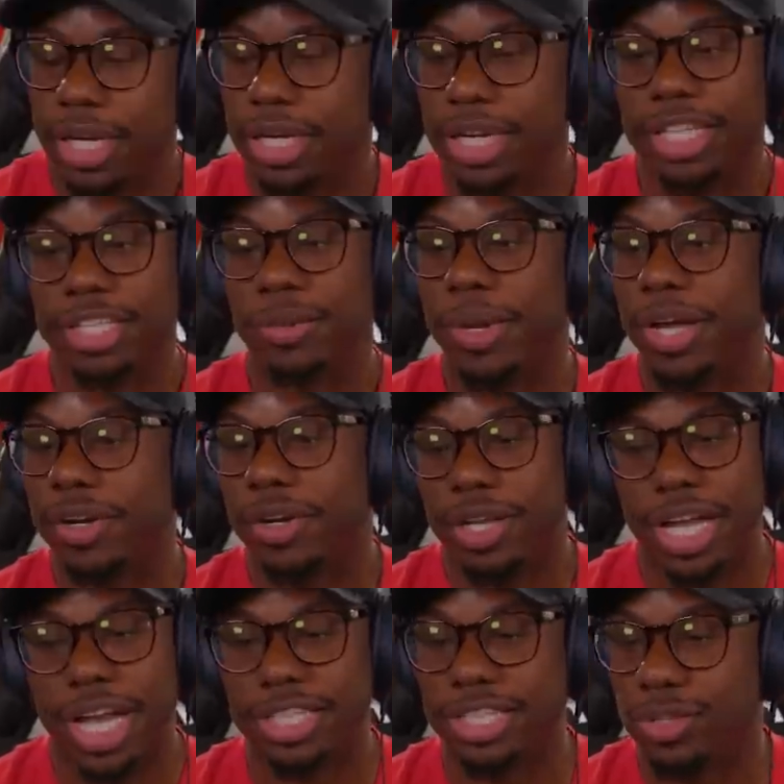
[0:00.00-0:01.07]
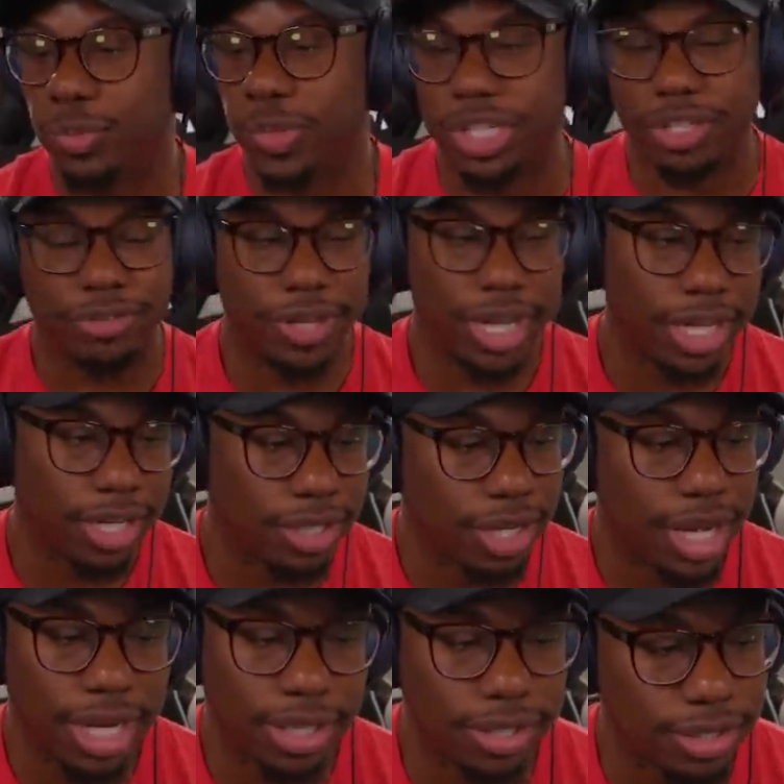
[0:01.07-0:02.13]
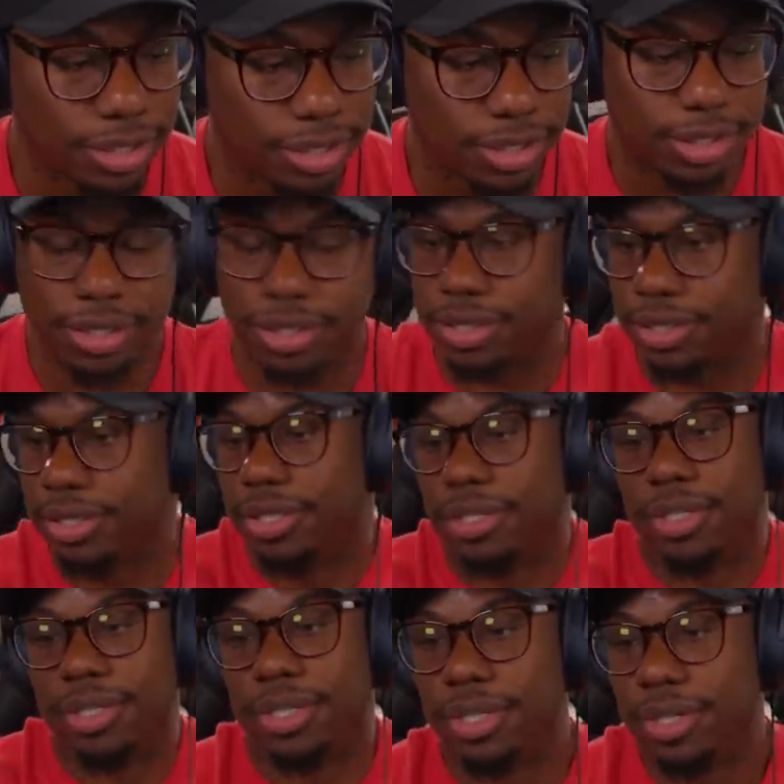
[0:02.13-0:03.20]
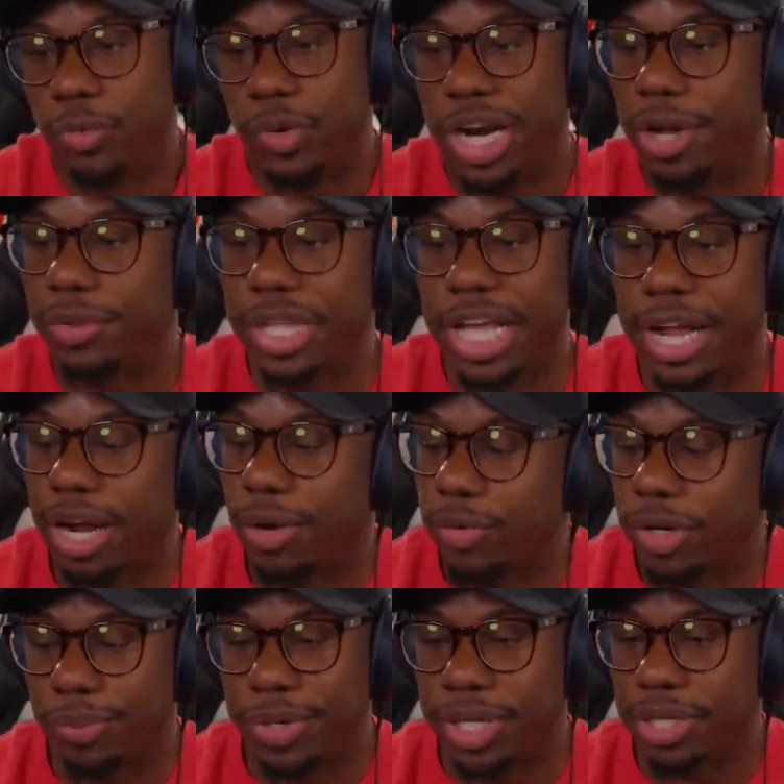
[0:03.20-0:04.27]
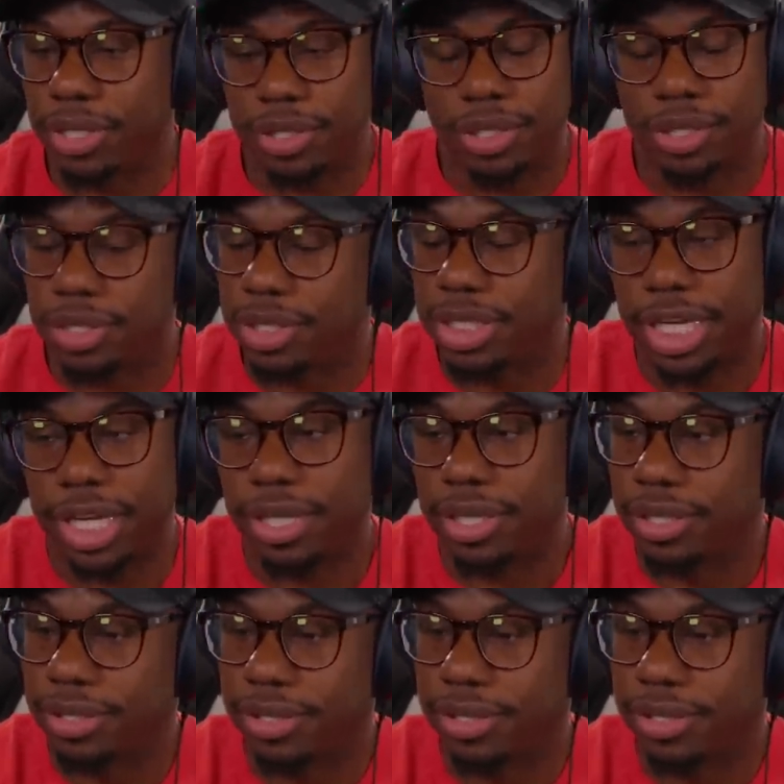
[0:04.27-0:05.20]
It doesn't matter. He actually went to fight. Without that, I would have been sick.